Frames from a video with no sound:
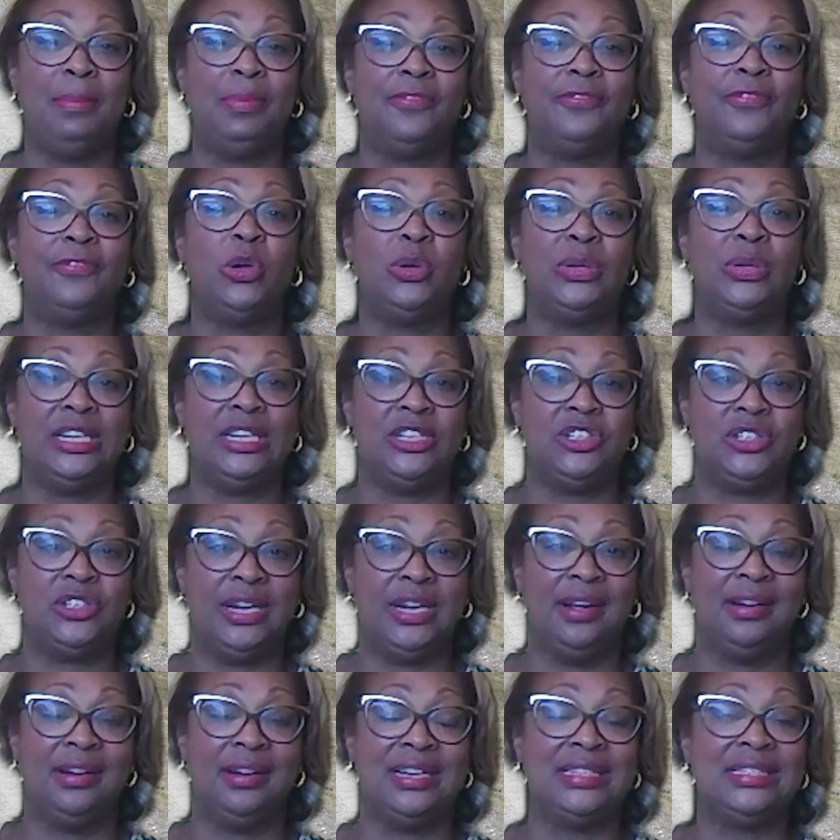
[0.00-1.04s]
a folding
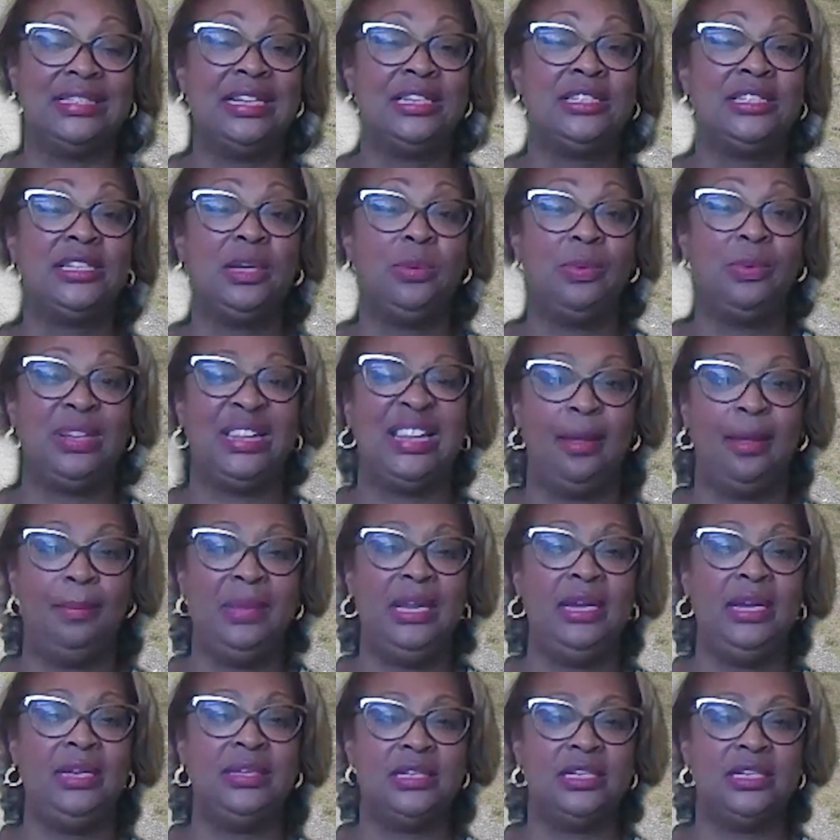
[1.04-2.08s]
chair. And essentially what that
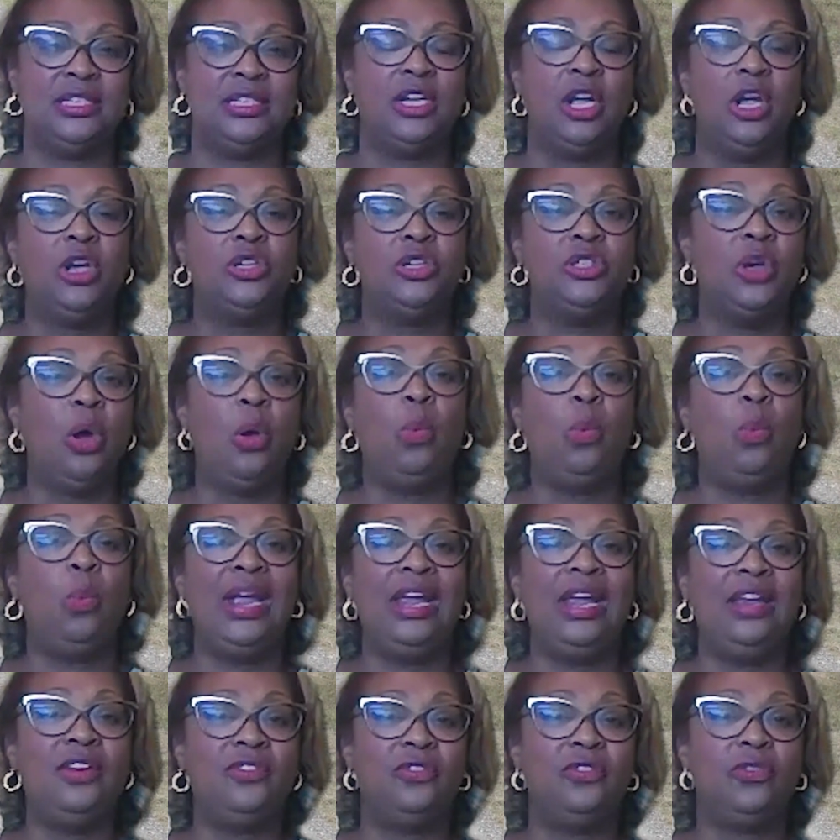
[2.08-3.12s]
means is don't
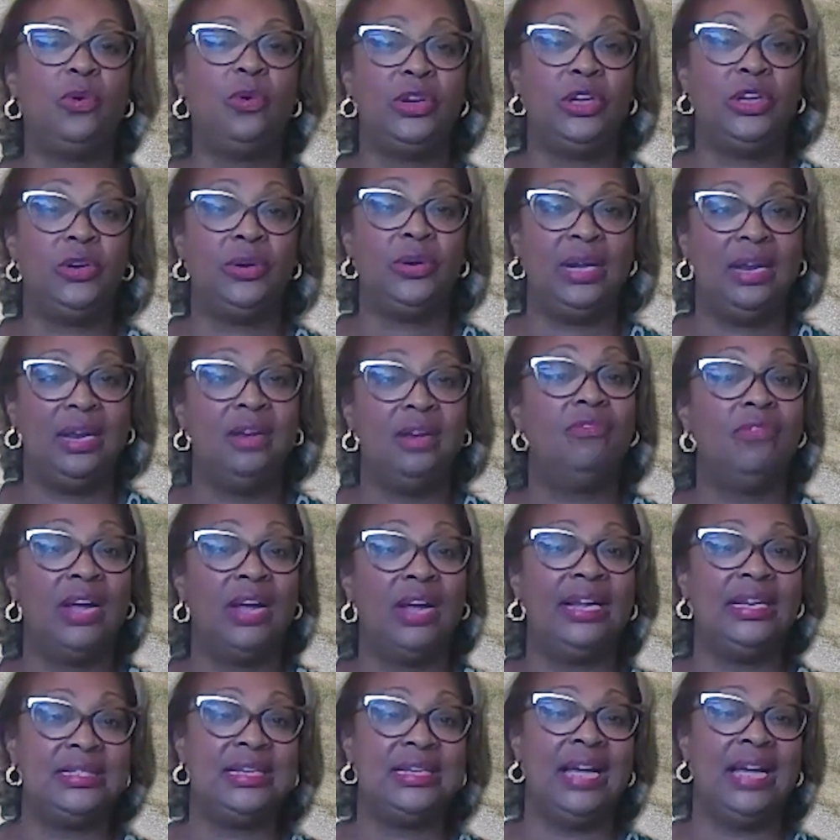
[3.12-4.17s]
wait for your invite to